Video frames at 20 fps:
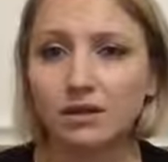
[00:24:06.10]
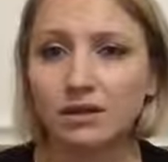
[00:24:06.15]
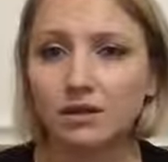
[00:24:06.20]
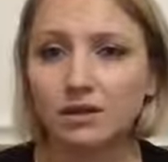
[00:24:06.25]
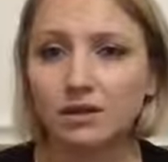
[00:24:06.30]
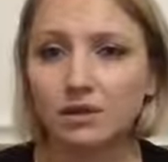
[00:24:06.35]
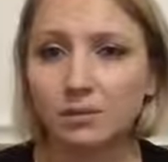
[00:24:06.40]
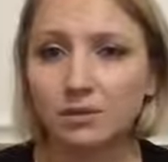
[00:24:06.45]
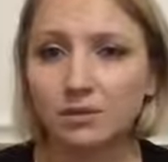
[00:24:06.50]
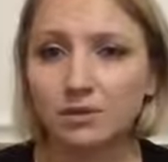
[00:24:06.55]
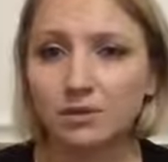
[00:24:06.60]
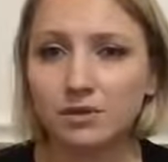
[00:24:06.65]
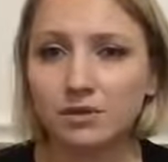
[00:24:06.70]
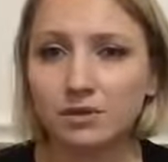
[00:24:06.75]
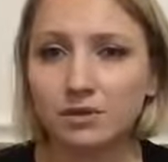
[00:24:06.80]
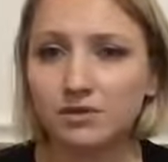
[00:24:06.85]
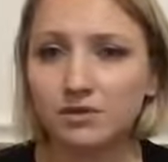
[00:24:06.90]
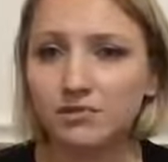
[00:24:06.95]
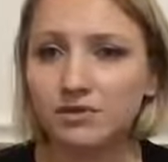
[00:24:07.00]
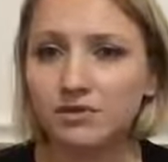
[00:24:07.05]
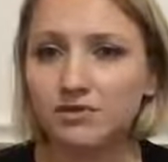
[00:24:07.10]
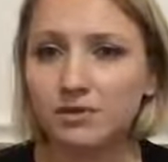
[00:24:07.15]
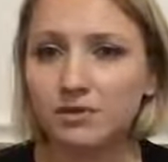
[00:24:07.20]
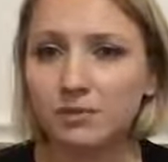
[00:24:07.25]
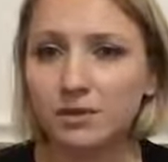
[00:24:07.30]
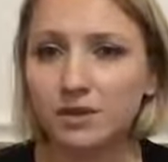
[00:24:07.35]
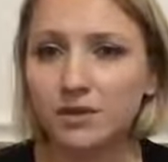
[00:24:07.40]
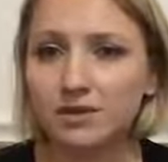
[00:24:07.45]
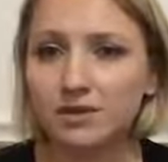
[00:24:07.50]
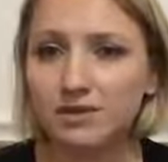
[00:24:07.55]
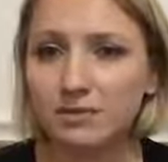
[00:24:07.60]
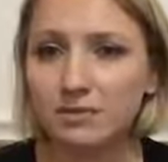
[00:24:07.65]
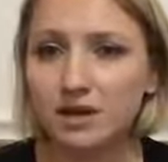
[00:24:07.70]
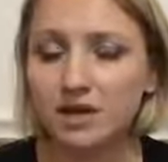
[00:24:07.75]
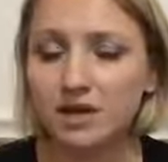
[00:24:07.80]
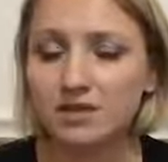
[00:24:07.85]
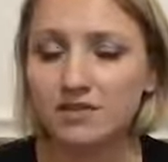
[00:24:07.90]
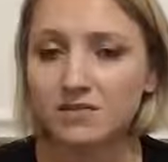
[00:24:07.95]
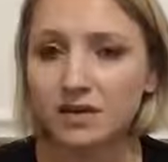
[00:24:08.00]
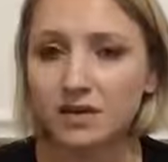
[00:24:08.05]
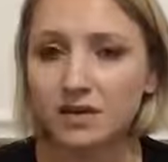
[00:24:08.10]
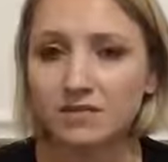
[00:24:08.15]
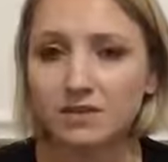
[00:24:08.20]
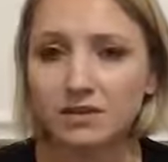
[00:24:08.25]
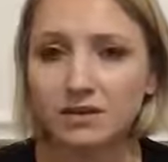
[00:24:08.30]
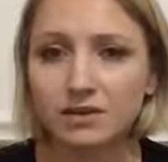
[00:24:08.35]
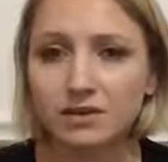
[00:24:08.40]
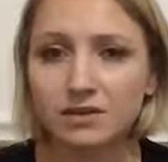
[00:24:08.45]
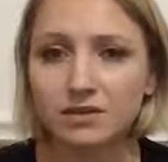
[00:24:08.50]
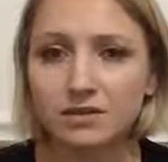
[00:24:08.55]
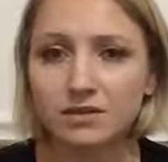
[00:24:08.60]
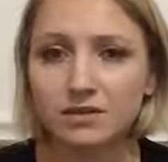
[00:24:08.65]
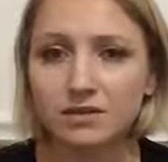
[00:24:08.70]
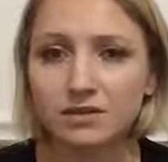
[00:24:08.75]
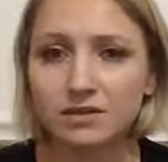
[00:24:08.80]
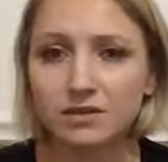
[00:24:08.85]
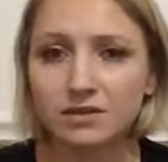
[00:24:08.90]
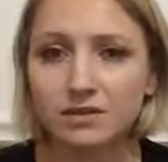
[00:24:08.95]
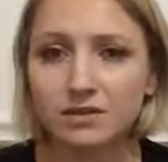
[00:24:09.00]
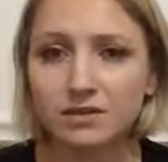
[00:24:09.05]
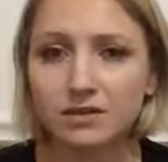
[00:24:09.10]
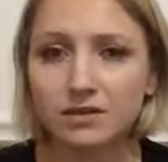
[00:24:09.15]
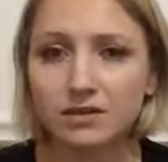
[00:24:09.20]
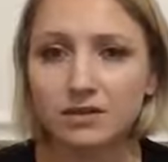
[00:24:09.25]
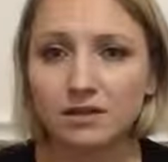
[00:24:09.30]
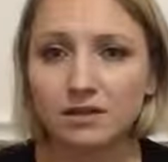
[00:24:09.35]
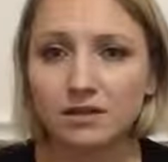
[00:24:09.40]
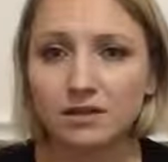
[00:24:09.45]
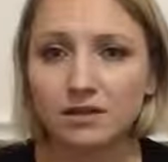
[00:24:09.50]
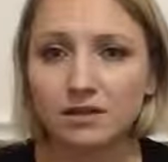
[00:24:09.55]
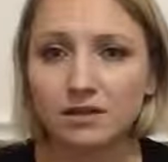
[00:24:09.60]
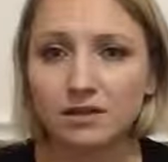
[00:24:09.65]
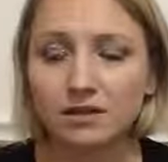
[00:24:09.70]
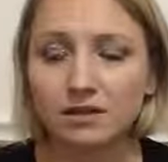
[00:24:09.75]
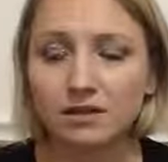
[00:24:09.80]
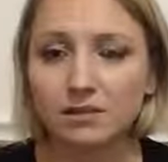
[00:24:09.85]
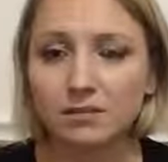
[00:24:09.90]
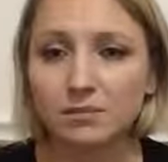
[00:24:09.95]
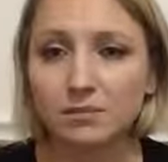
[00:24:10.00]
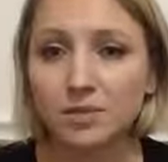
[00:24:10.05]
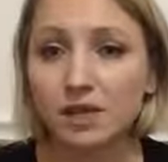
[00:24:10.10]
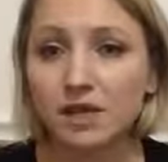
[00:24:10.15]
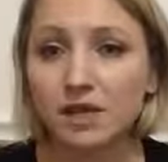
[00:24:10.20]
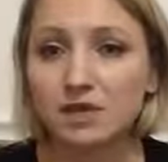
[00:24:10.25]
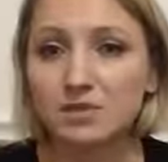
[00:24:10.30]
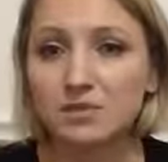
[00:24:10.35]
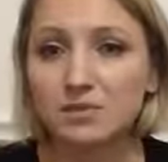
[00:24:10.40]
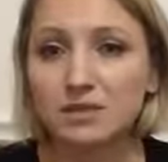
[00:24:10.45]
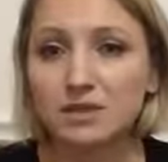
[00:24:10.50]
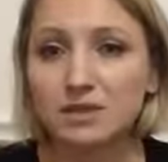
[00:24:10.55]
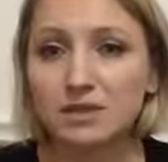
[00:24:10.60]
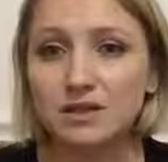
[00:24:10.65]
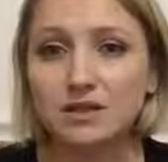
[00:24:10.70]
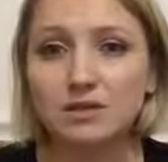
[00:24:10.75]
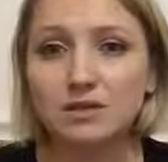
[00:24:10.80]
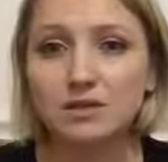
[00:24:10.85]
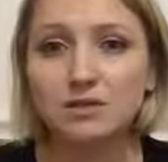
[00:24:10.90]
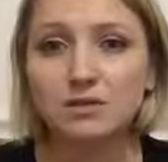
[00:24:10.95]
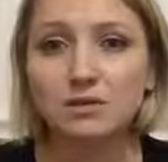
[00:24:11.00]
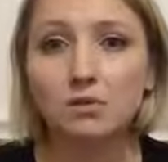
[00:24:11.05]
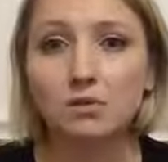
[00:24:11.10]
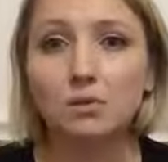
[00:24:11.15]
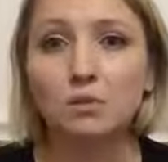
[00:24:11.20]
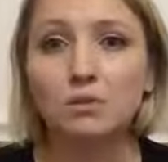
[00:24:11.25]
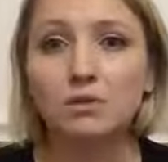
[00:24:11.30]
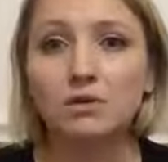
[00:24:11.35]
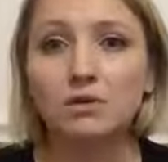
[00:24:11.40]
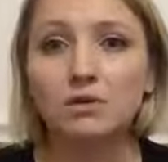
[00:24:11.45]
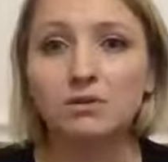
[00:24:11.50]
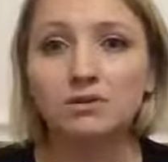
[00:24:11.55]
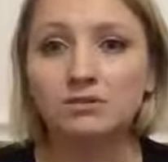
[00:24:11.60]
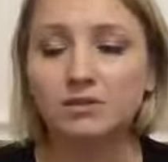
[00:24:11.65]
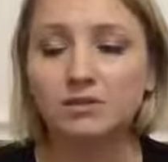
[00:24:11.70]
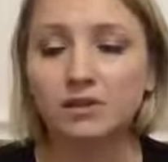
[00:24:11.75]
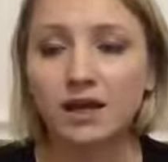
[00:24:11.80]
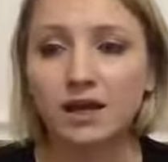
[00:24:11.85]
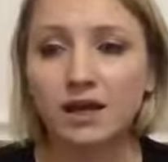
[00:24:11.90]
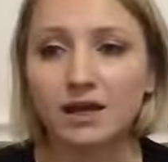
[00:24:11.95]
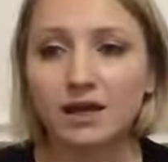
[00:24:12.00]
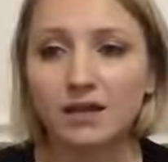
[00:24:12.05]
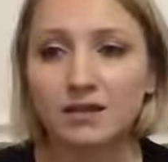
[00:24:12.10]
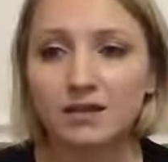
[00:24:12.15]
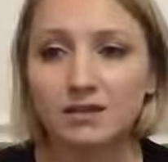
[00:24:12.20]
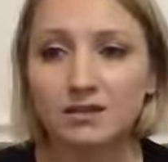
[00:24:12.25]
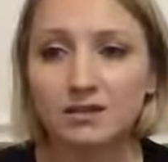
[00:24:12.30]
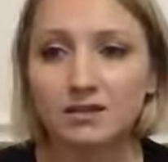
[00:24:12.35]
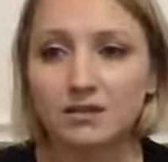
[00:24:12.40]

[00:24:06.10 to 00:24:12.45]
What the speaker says: a number of different ways in the past 5 years. And my husband is wonderful at it.